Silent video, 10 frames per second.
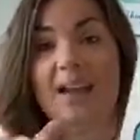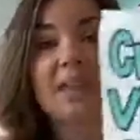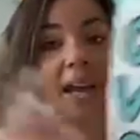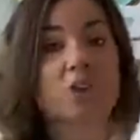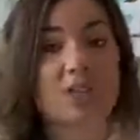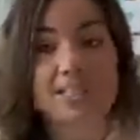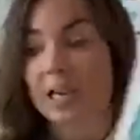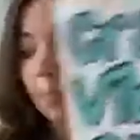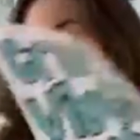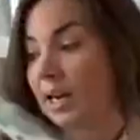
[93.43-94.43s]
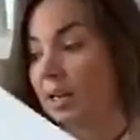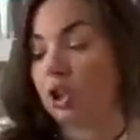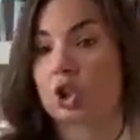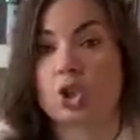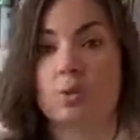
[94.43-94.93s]
And then I just separated
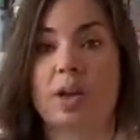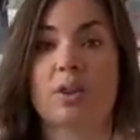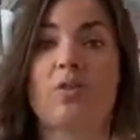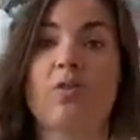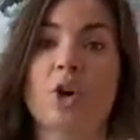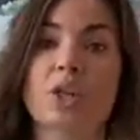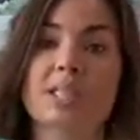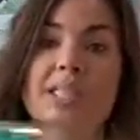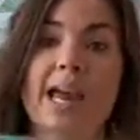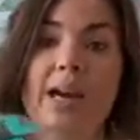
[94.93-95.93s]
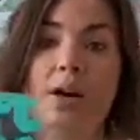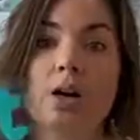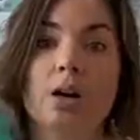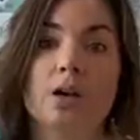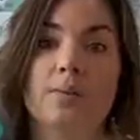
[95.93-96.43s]
the two. Now the first
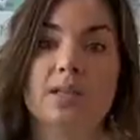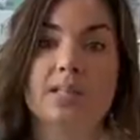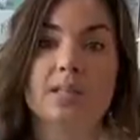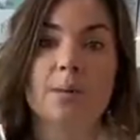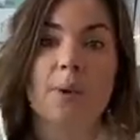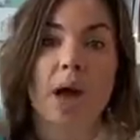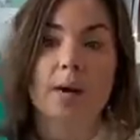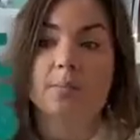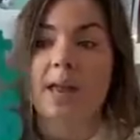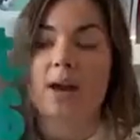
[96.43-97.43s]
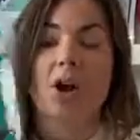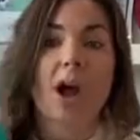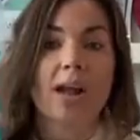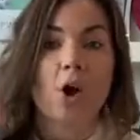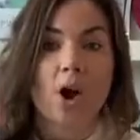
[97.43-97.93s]
layer, this is the bottom layer,
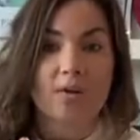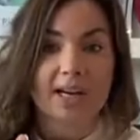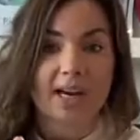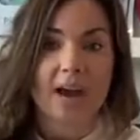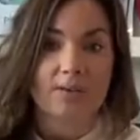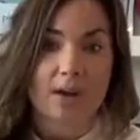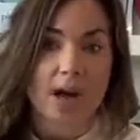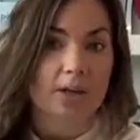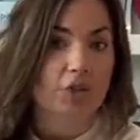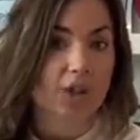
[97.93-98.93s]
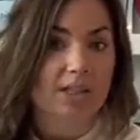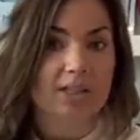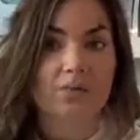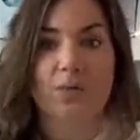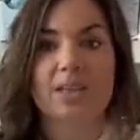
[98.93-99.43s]
I already have cut
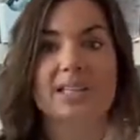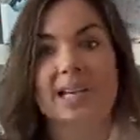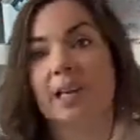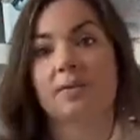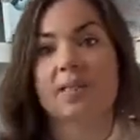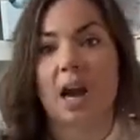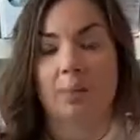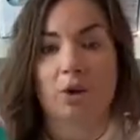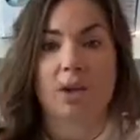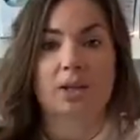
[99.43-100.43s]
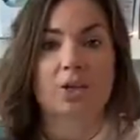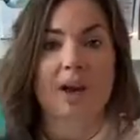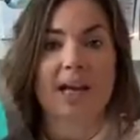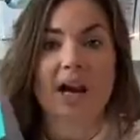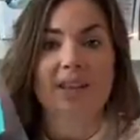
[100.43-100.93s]
just for the sake of time, okay? So
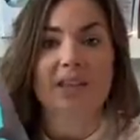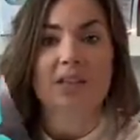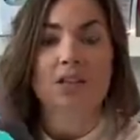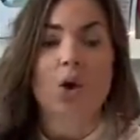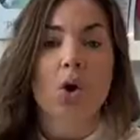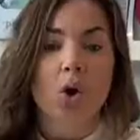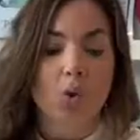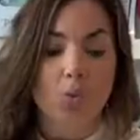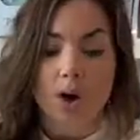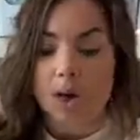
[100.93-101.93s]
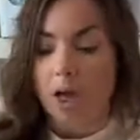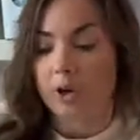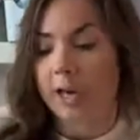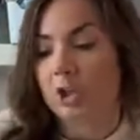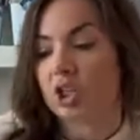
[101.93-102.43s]
I cut this on one
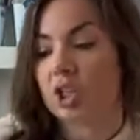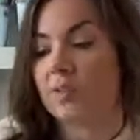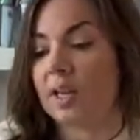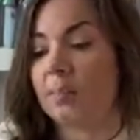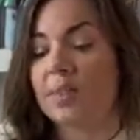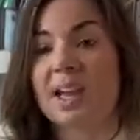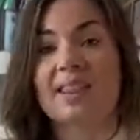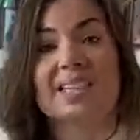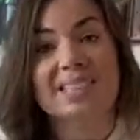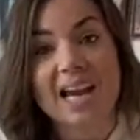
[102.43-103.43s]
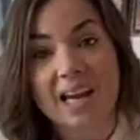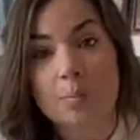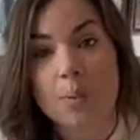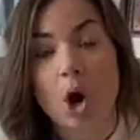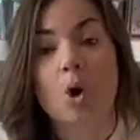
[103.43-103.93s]
color HTV. The
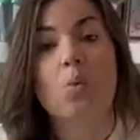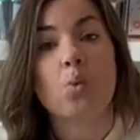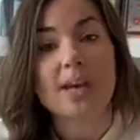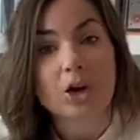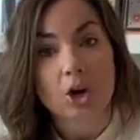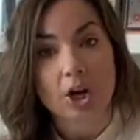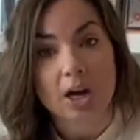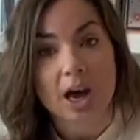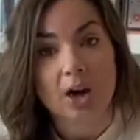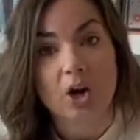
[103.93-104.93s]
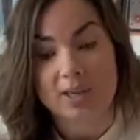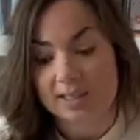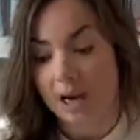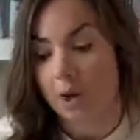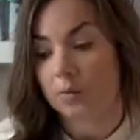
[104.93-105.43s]
second part, we are gonna cut
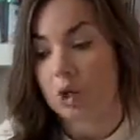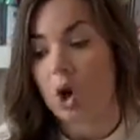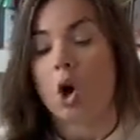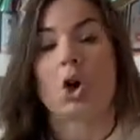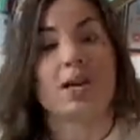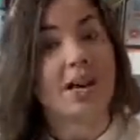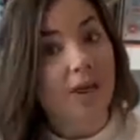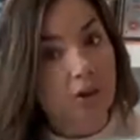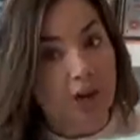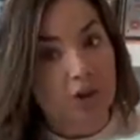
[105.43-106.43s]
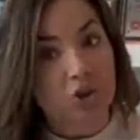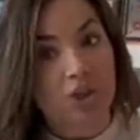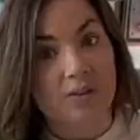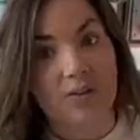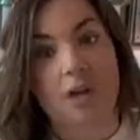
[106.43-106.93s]
ourselves on another
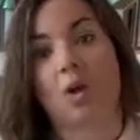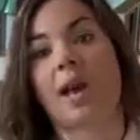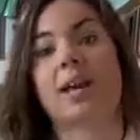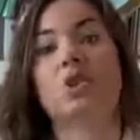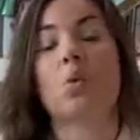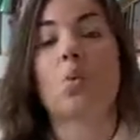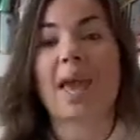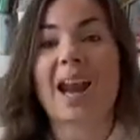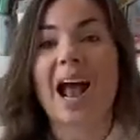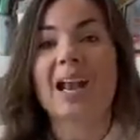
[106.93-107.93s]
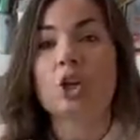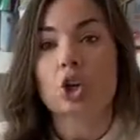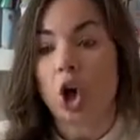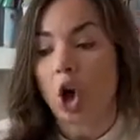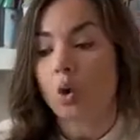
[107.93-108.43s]
HTV, okay? So when I
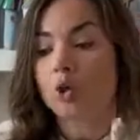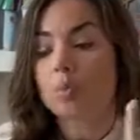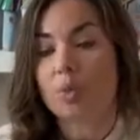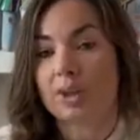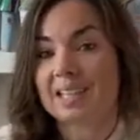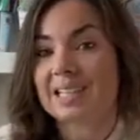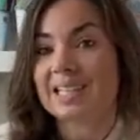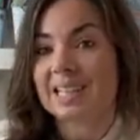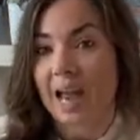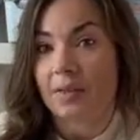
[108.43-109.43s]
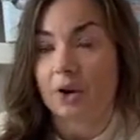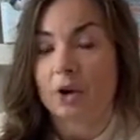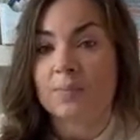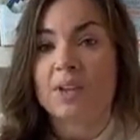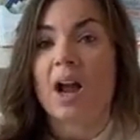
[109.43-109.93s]
go to put this
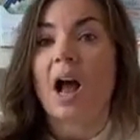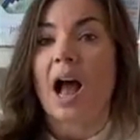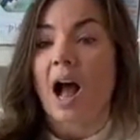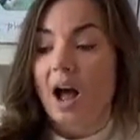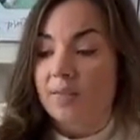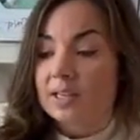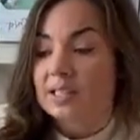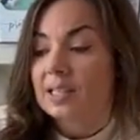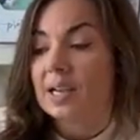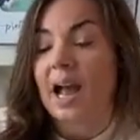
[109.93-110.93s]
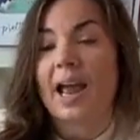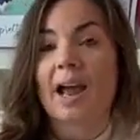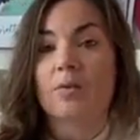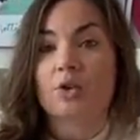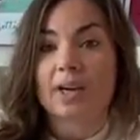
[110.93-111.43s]
together, Obviously, I
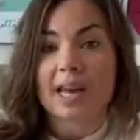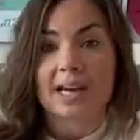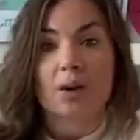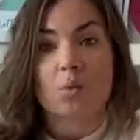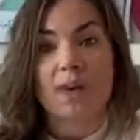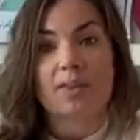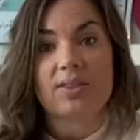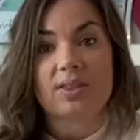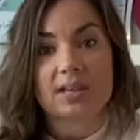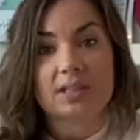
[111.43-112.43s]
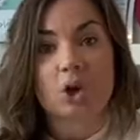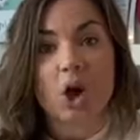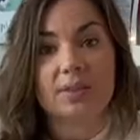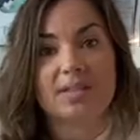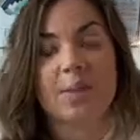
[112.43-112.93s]
have created it with this
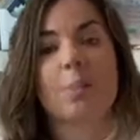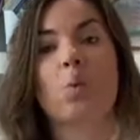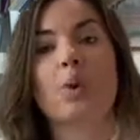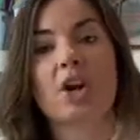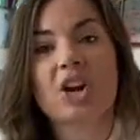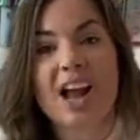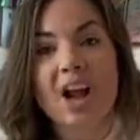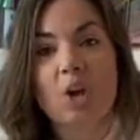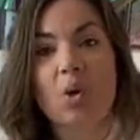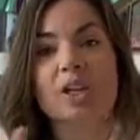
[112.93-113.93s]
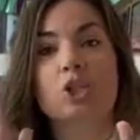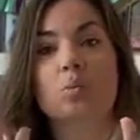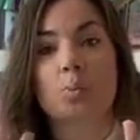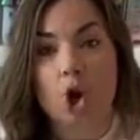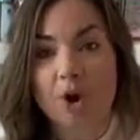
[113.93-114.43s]
offset, but we are not going
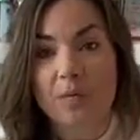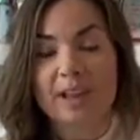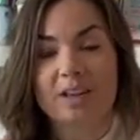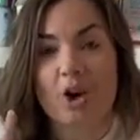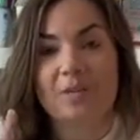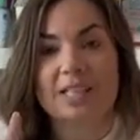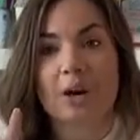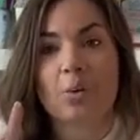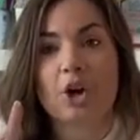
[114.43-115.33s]
to perfectly offset it.